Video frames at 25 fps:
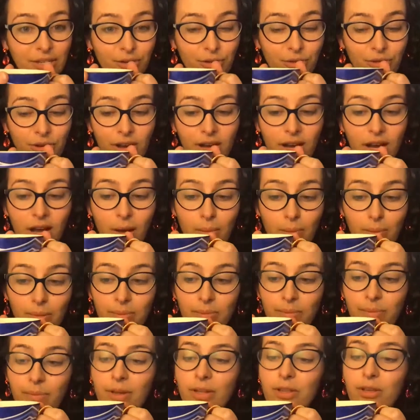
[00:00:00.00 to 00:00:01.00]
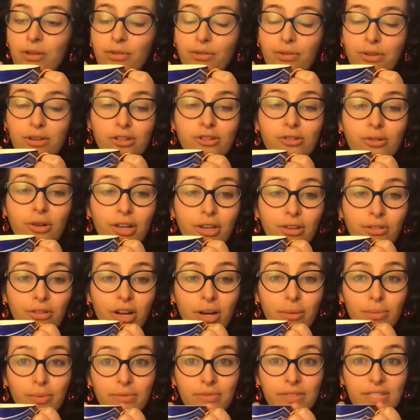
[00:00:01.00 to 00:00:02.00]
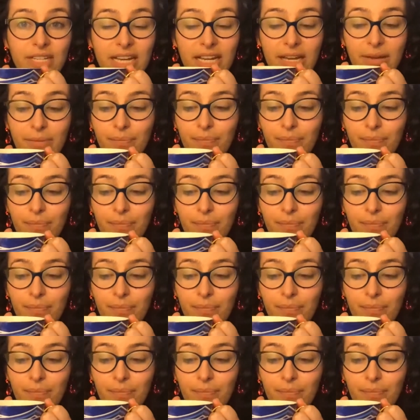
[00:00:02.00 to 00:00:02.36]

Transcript: your cup and you're enjoying your cup of tea,